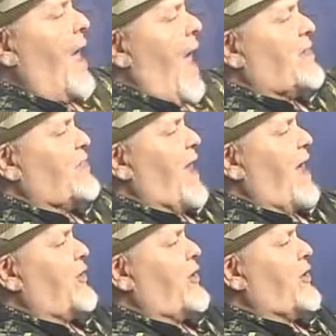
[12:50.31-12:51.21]
and
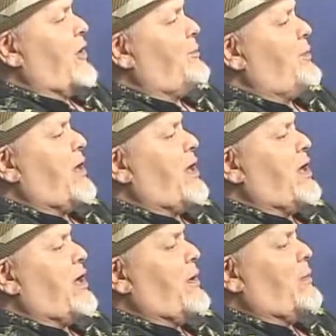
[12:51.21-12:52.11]
never
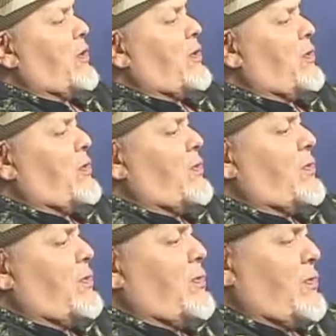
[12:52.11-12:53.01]
be
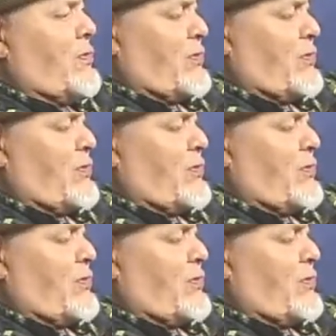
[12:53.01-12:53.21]
abused.